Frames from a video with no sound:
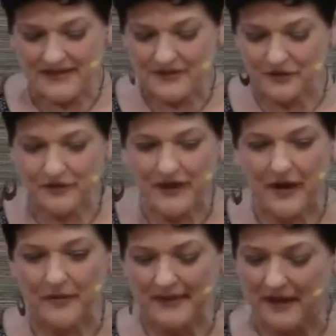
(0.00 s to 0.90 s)
So learn
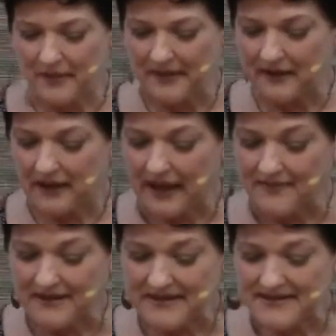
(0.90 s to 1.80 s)
how to become in
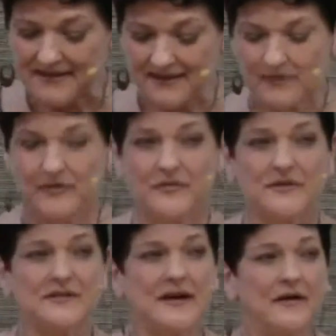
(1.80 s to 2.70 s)
alignment with your
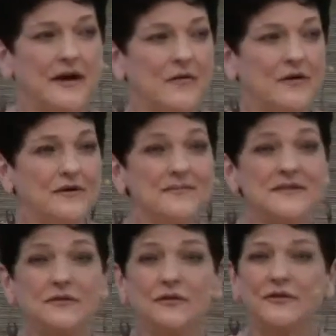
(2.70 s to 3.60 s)
desired
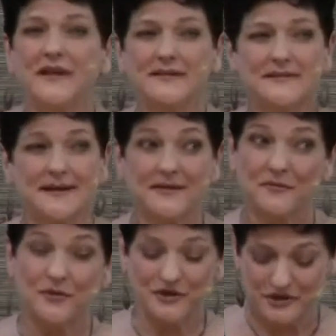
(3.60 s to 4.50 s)
outcomes. You'll learn that today in
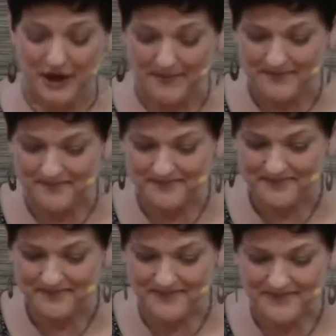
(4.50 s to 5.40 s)
the workshop.
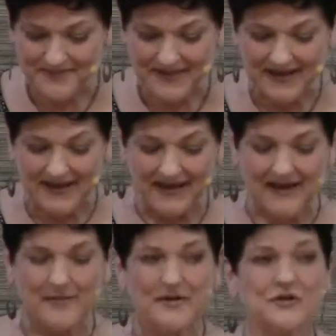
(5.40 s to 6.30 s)
And
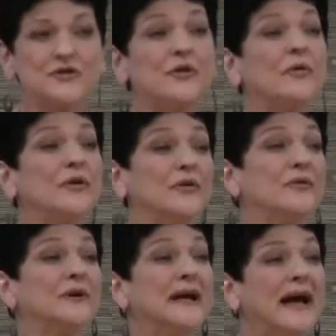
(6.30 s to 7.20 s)
I'm going to show you
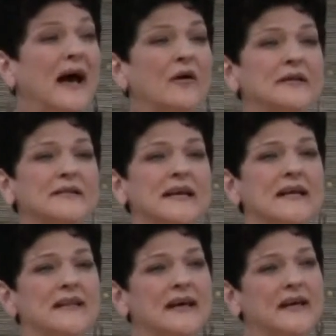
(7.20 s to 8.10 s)
how to
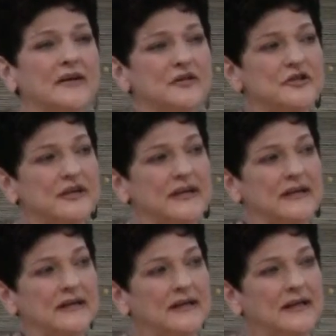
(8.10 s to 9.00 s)
take that energy
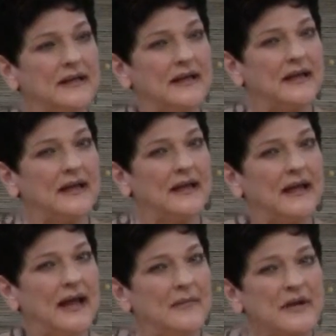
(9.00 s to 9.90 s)

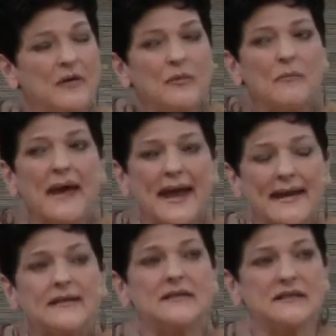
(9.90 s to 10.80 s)
and become a
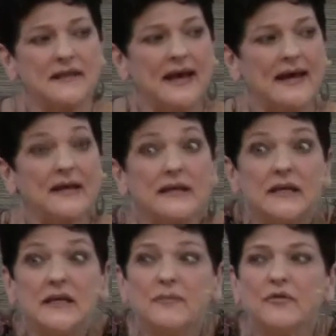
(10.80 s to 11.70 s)
magnet to that and
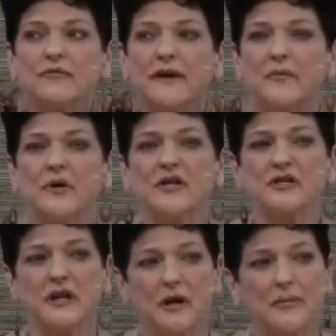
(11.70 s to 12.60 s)
keep your
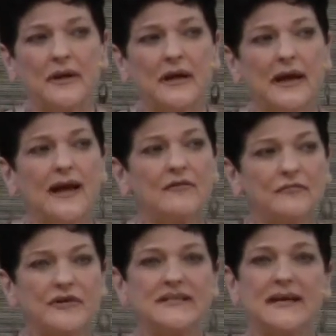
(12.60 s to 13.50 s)
vibration up
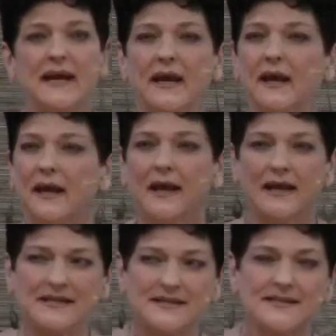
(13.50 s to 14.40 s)
every day
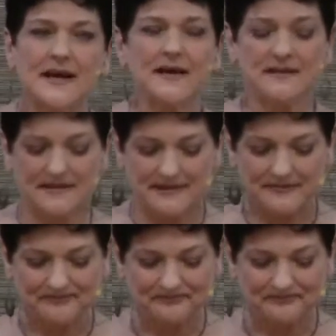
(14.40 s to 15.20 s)
in seconds.